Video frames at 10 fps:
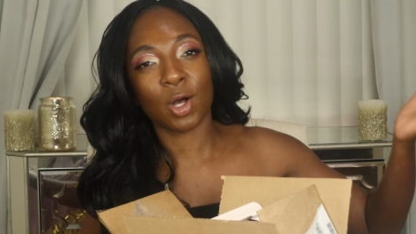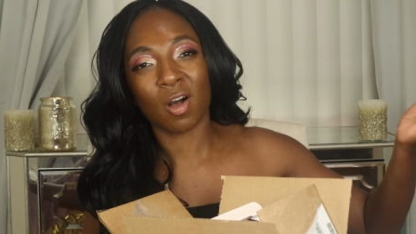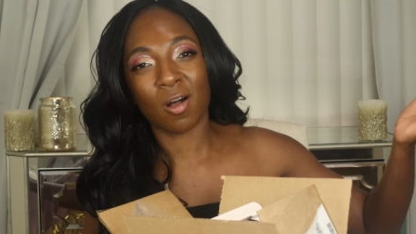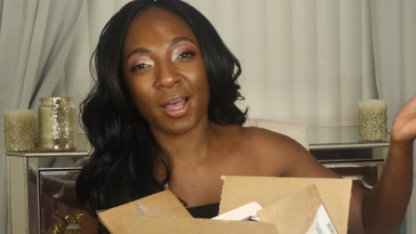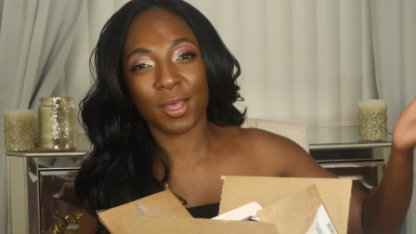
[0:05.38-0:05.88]

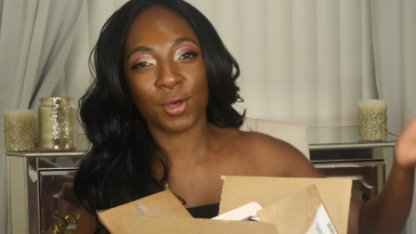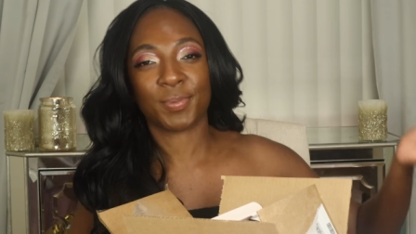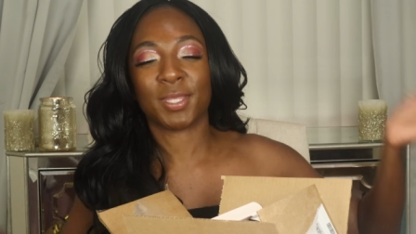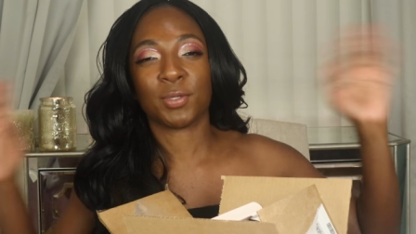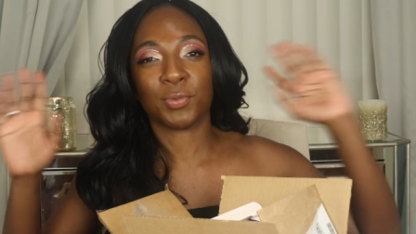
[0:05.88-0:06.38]
haul, I
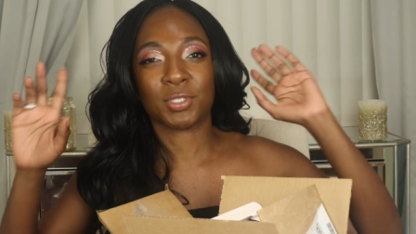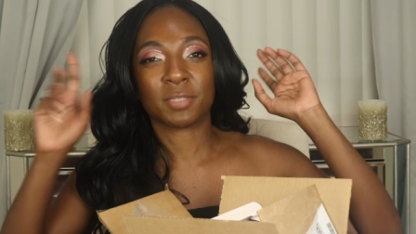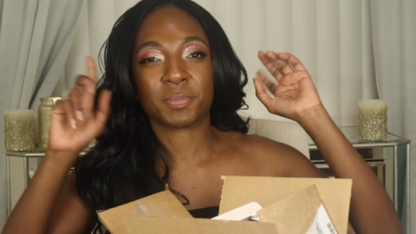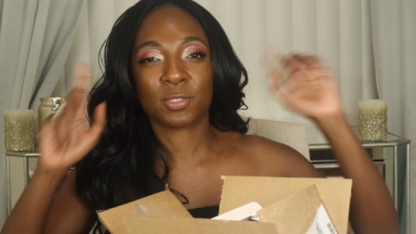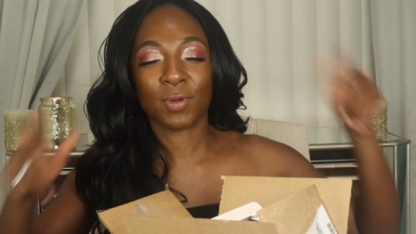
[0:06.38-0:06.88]
hope that you will
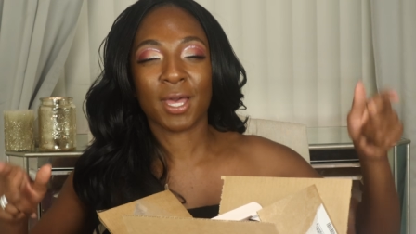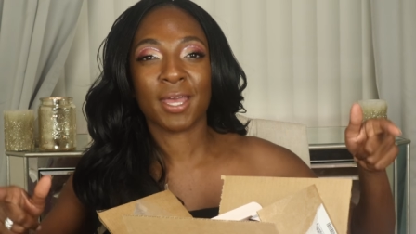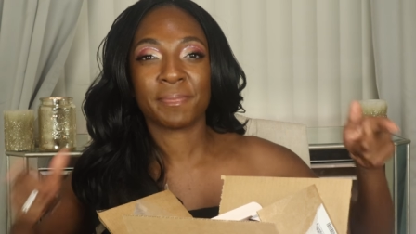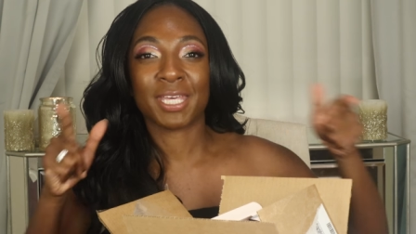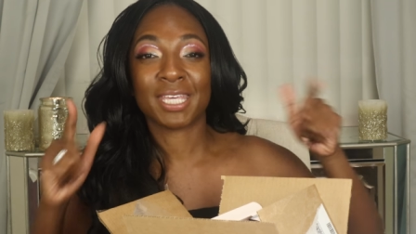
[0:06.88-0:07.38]

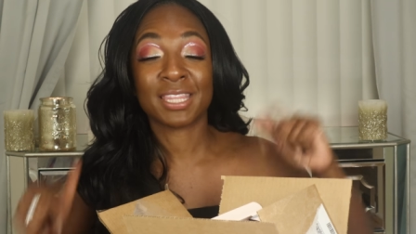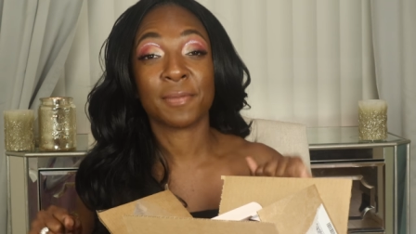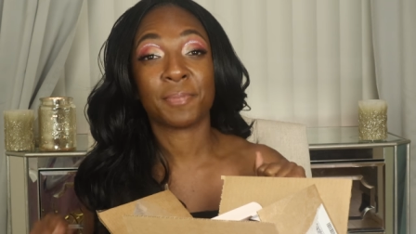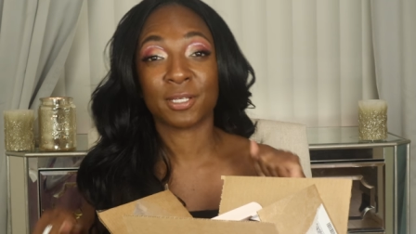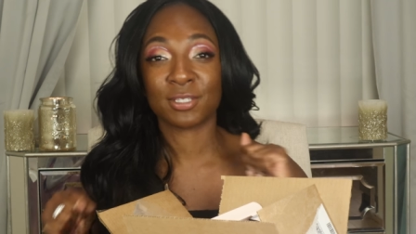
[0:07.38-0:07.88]
subscribe, hit
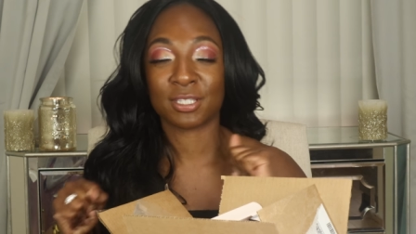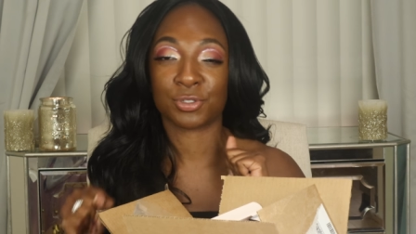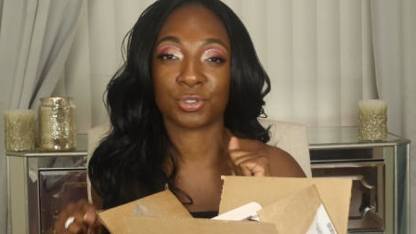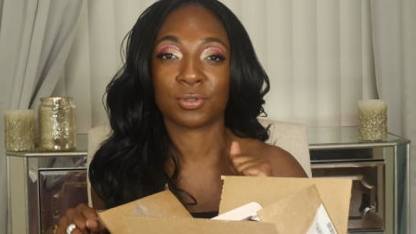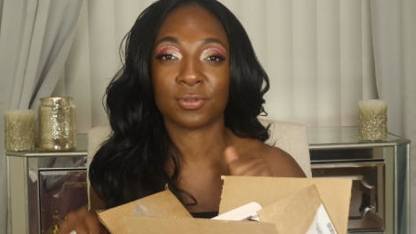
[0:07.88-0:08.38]
the bell so
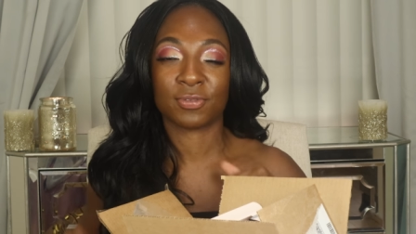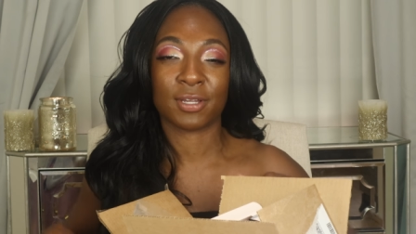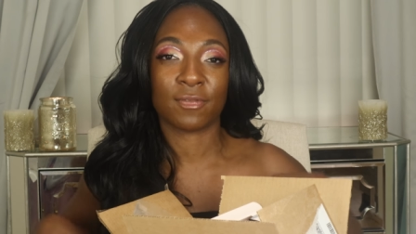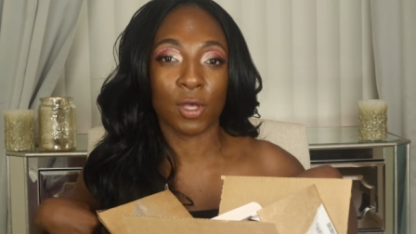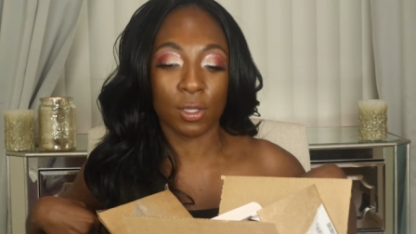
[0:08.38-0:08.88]
that you're
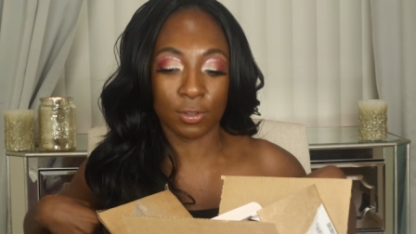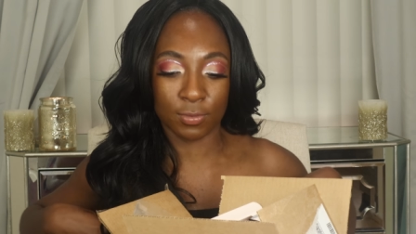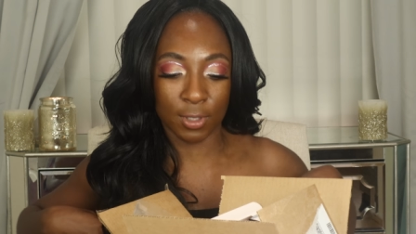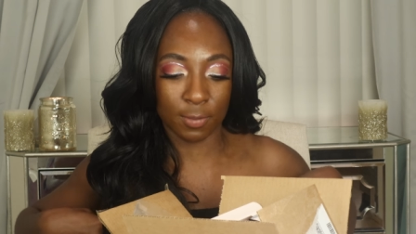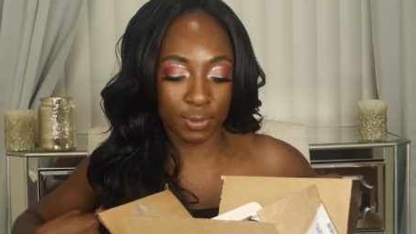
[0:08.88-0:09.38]
notified of all
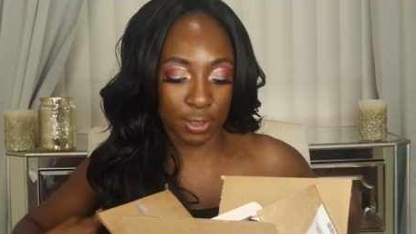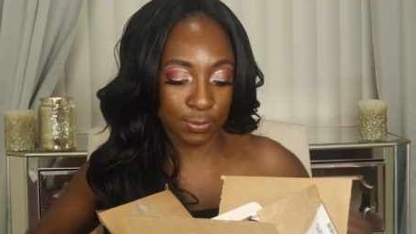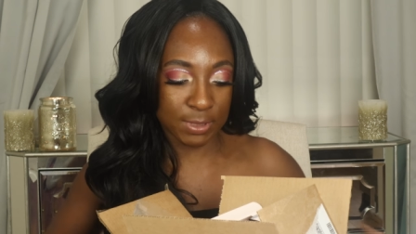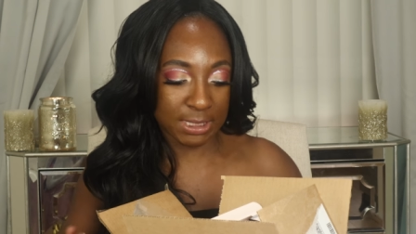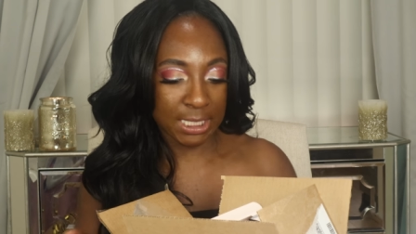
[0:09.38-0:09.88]
new
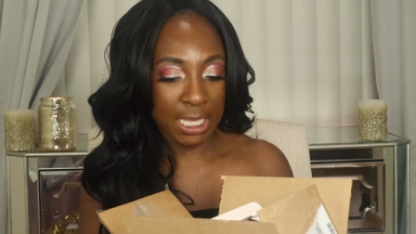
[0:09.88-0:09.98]
uploads.